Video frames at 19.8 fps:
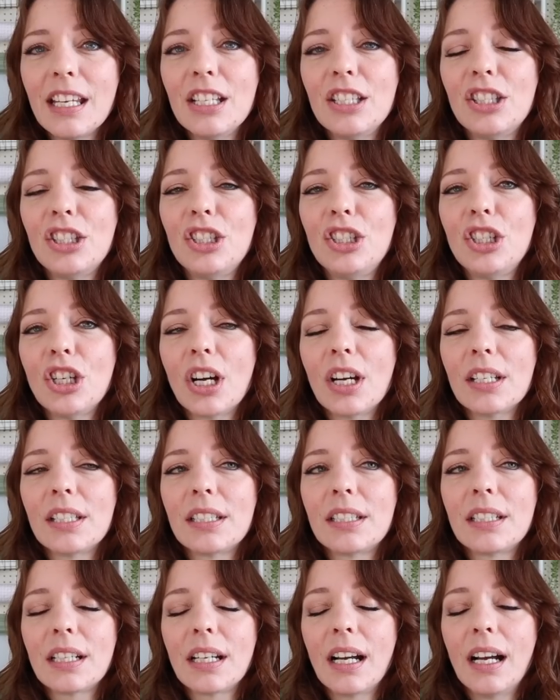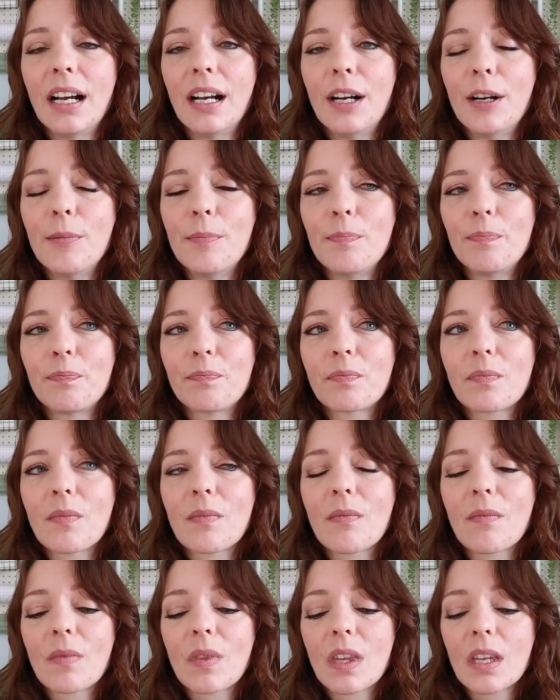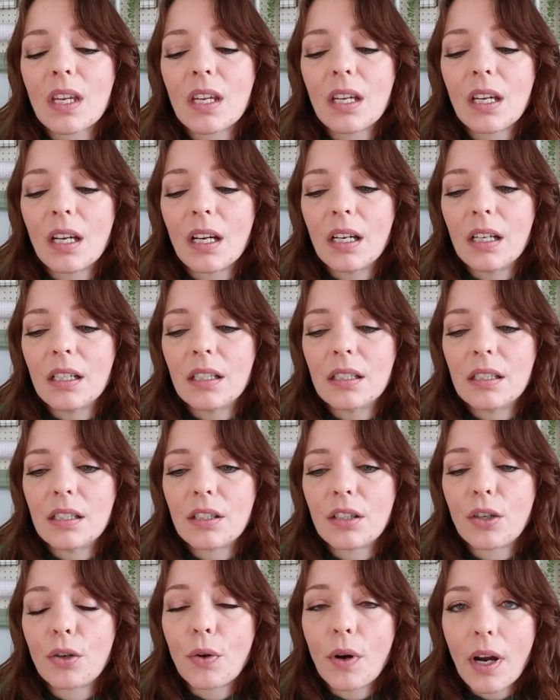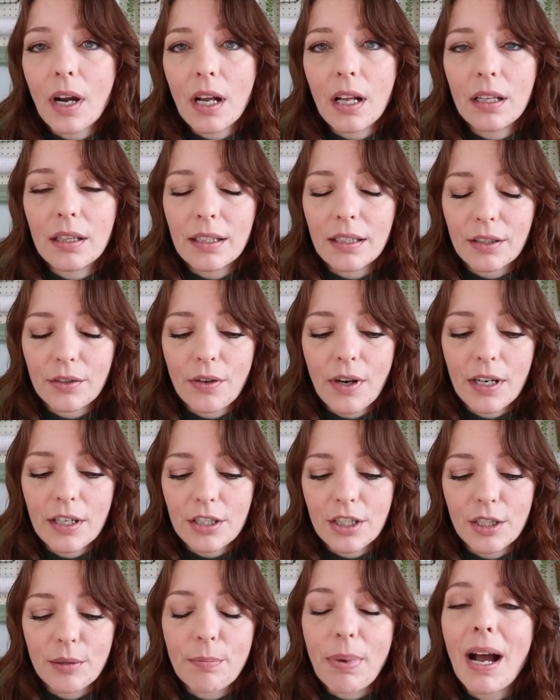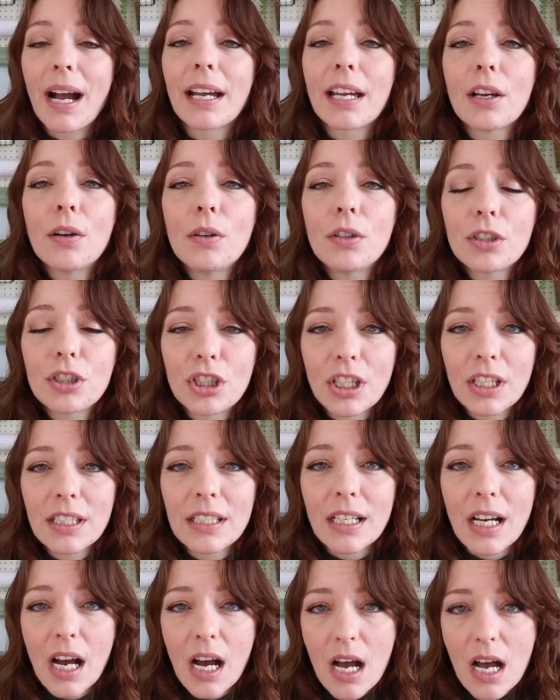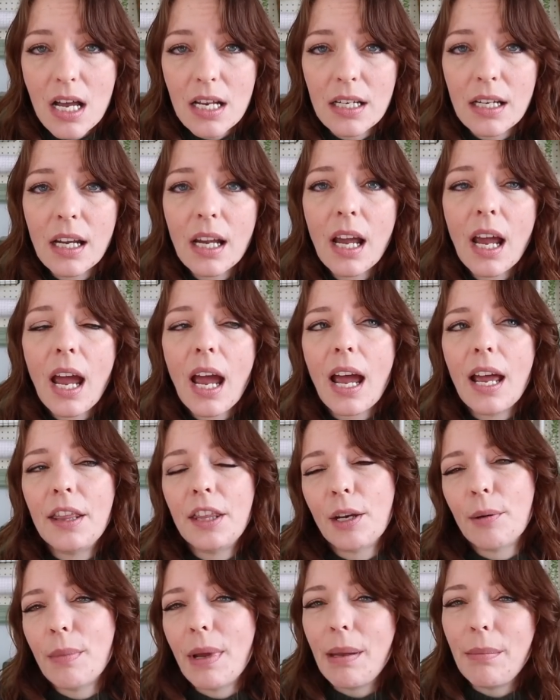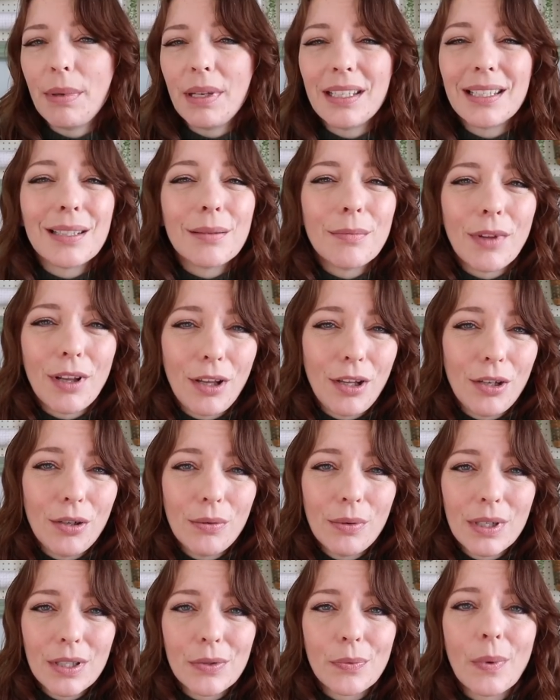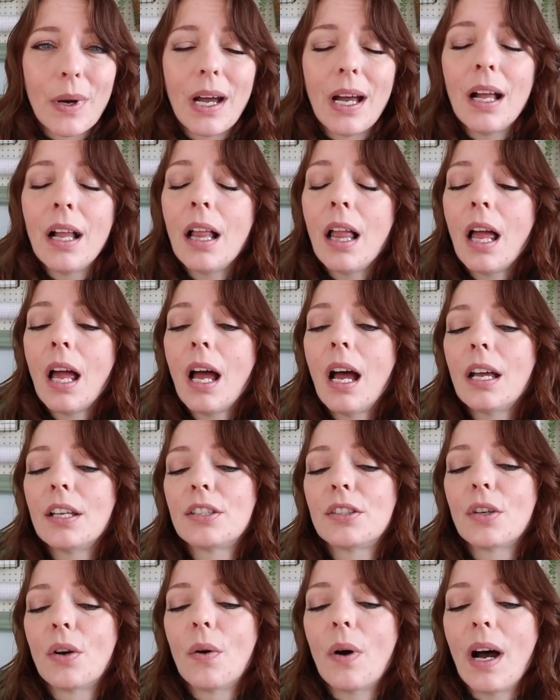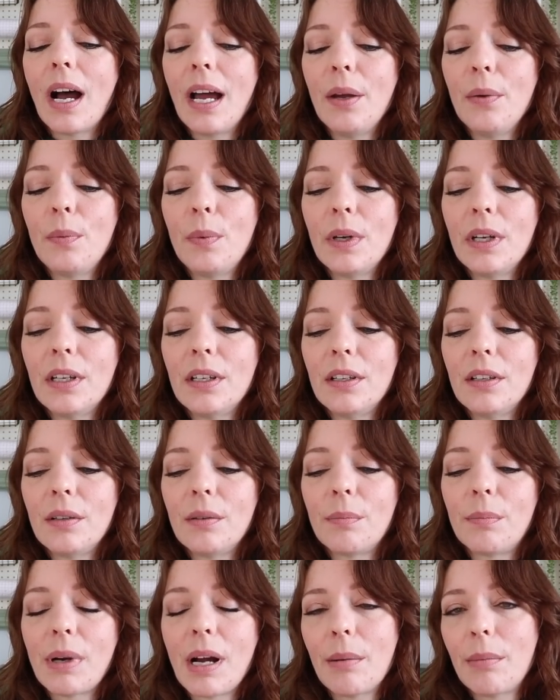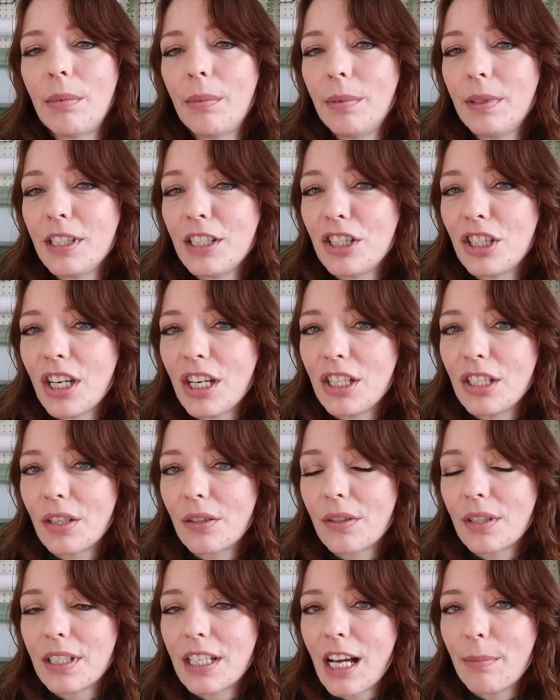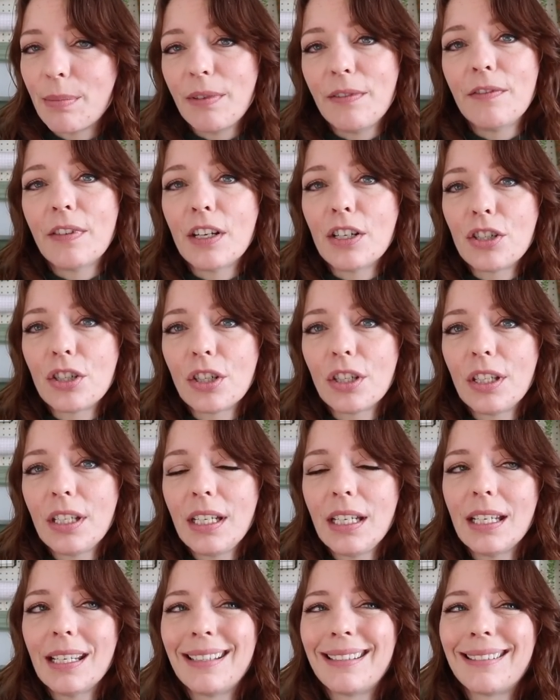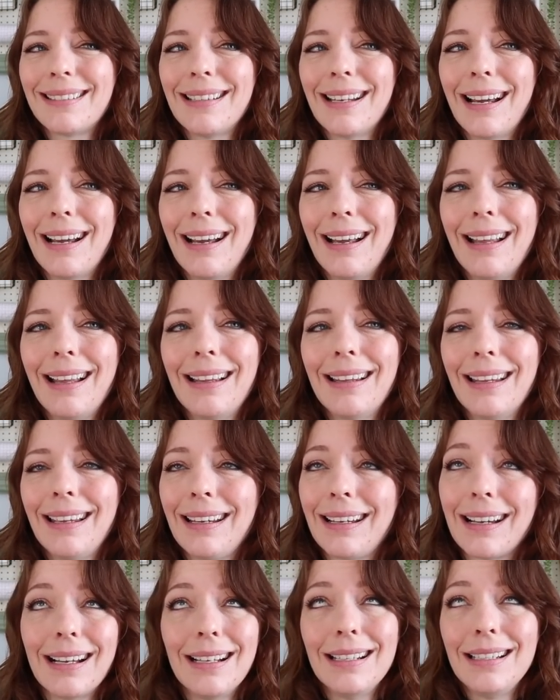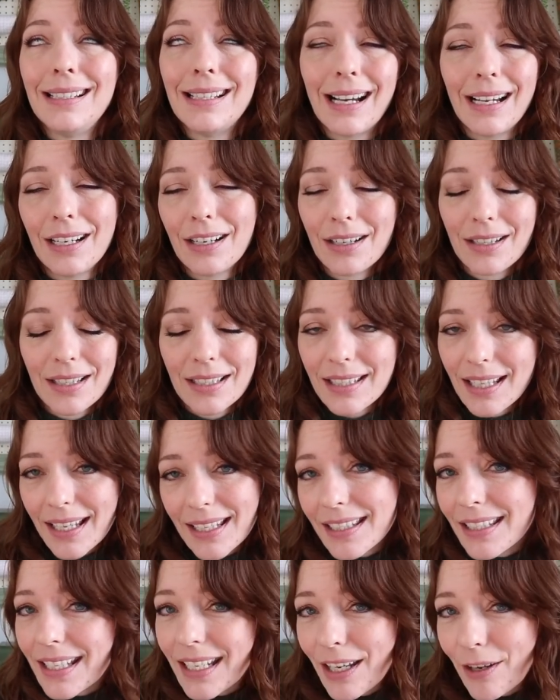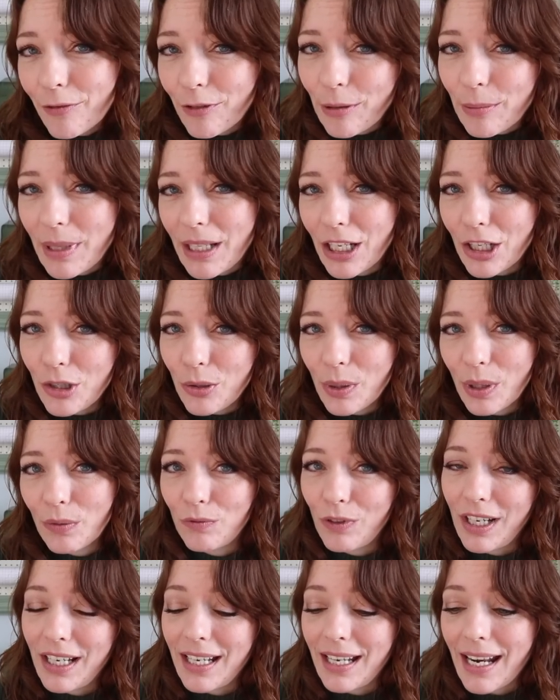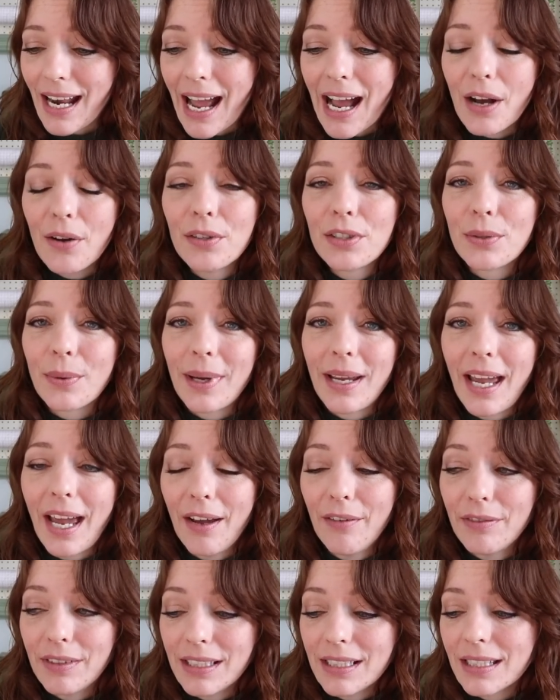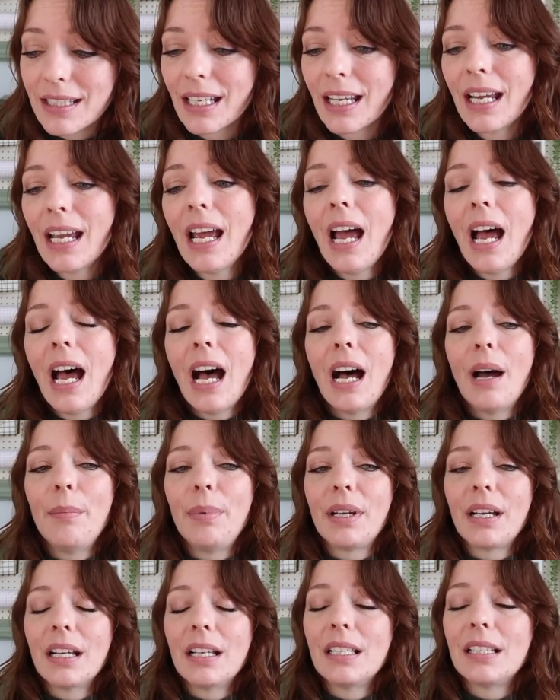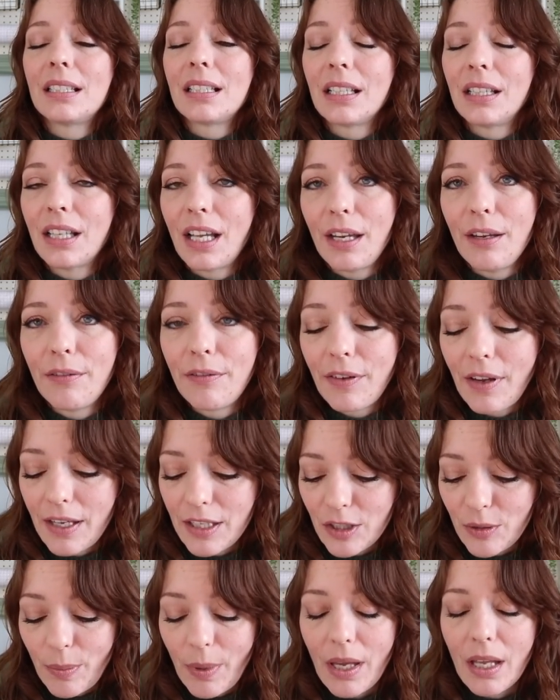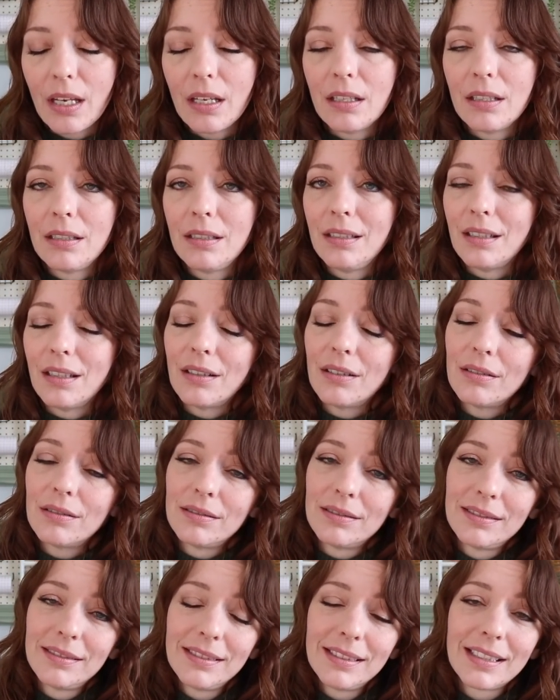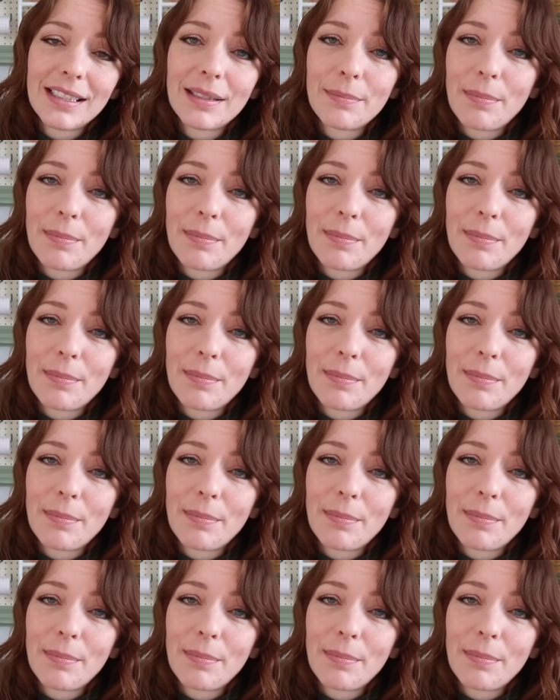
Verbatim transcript: It's just um, uh, cr uh, Craig jig, pocket hole jigged on, and there may be some glue as well. So I will probably change out the top eventually. It's not like a dire necessity for me to do it right now, so I haven't uh, because life has been, you know, it's